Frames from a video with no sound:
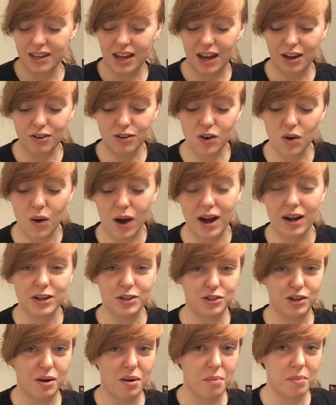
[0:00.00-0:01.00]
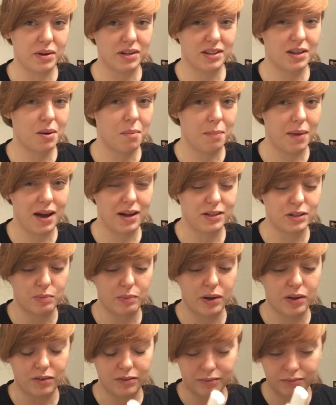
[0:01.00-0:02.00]
I don't know how to describe it, but it's not a bad
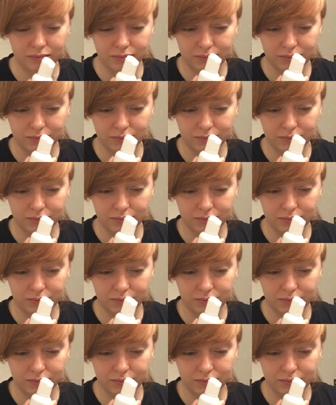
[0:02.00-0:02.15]
smell.